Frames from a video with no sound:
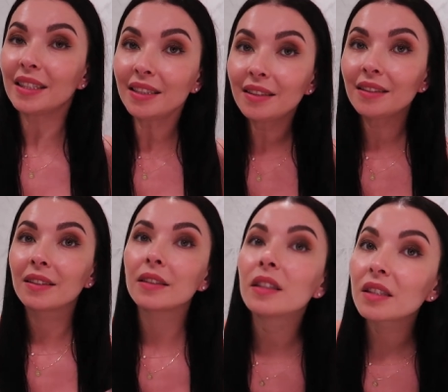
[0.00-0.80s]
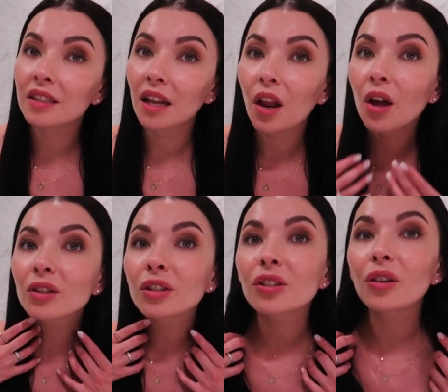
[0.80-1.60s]
Ah, it's a
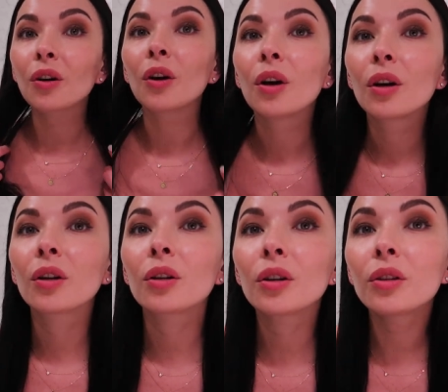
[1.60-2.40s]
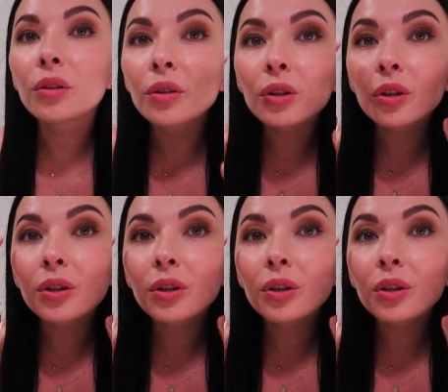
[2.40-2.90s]
lot. So look,